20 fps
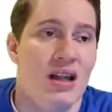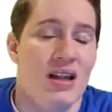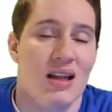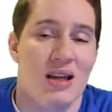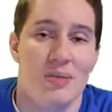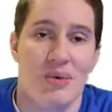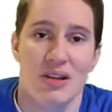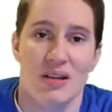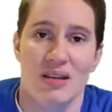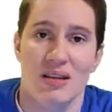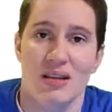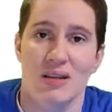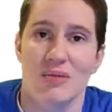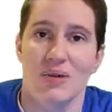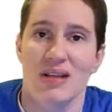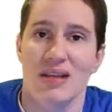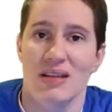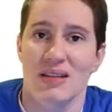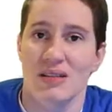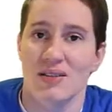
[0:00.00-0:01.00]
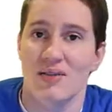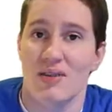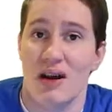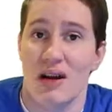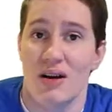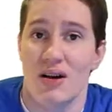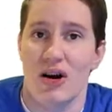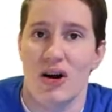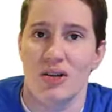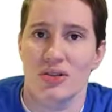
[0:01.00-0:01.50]
basically we can
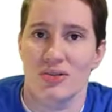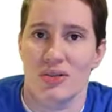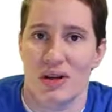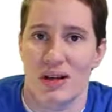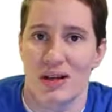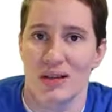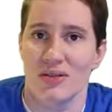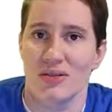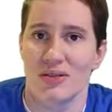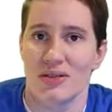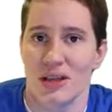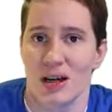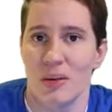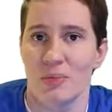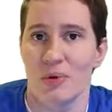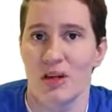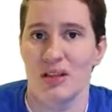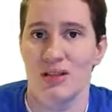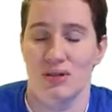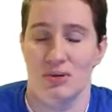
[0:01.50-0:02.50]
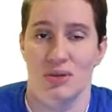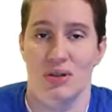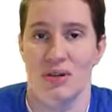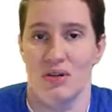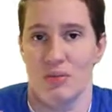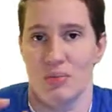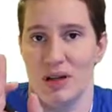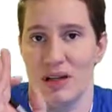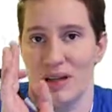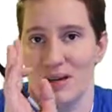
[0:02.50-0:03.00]
divide all triangles up into
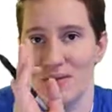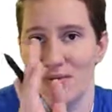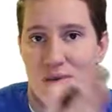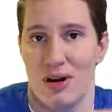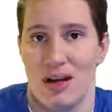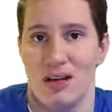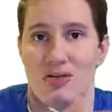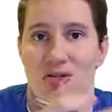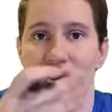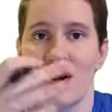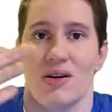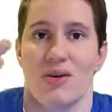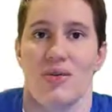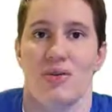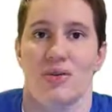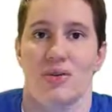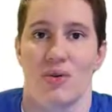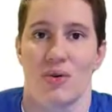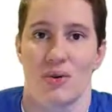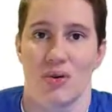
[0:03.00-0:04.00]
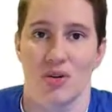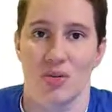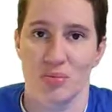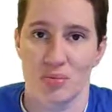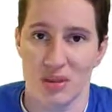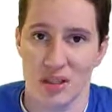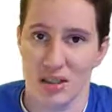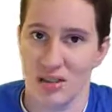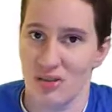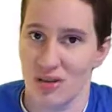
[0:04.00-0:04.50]
either being right triangles or
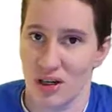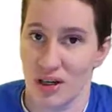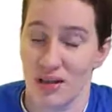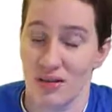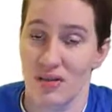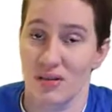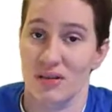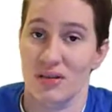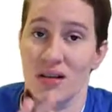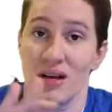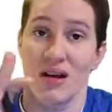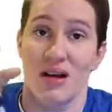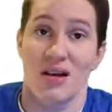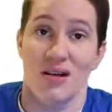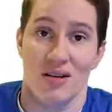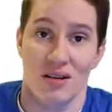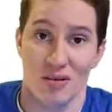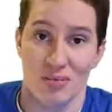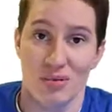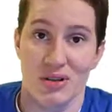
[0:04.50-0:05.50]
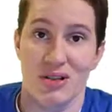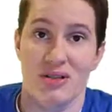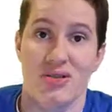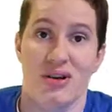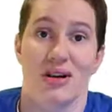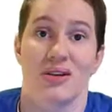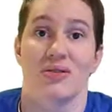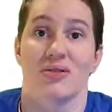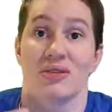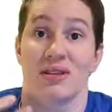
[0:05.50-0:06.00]
oblique triangles. Oblique
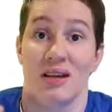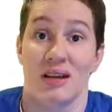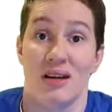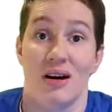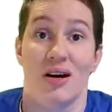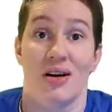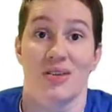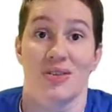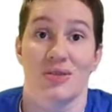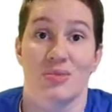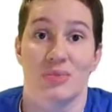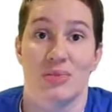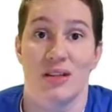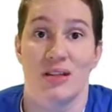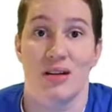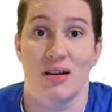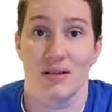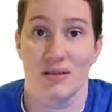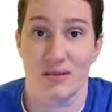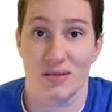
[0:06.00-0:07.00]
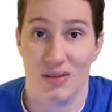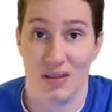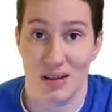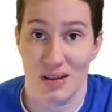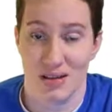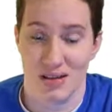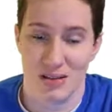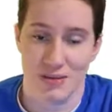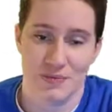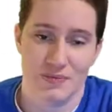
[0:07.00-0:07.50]
triangles can also be other
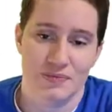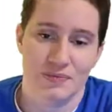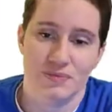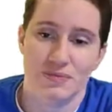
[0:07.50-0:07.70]
things.